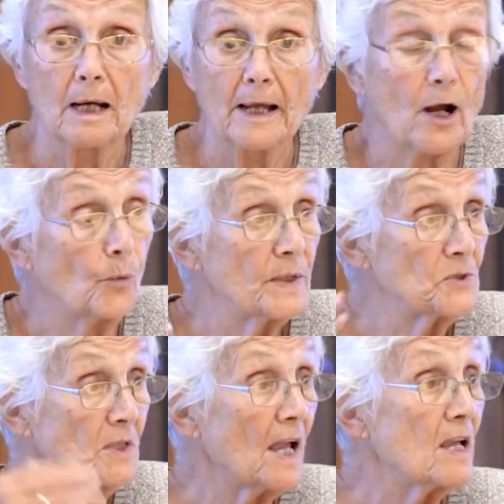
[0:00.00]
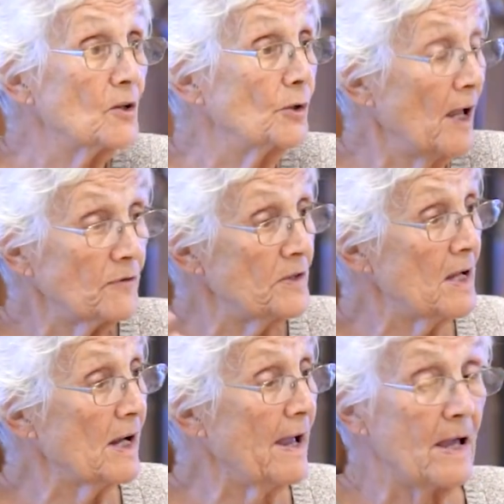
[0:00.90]
I always say,
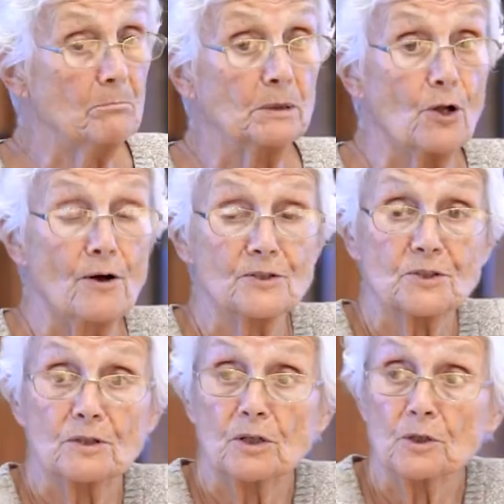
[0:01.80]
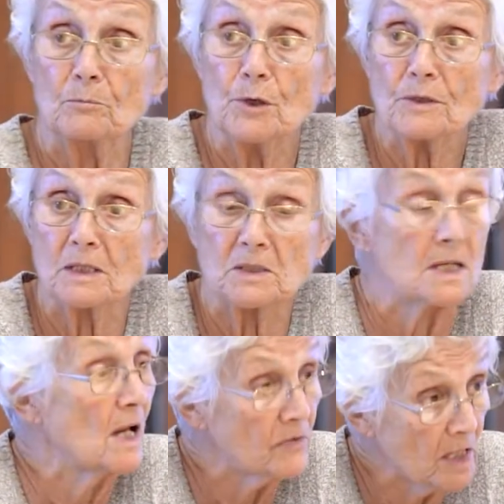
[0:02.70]
everything I have belongs to the
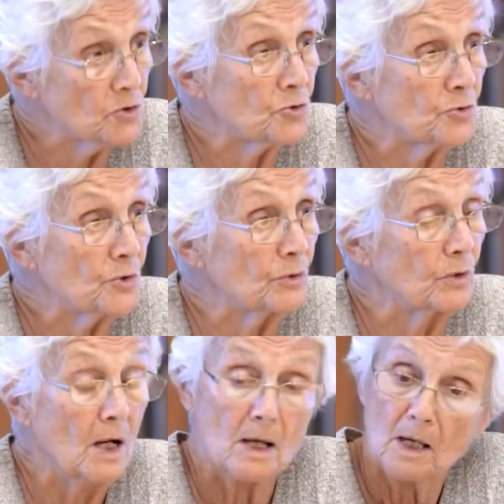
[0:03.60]
community. And that's true.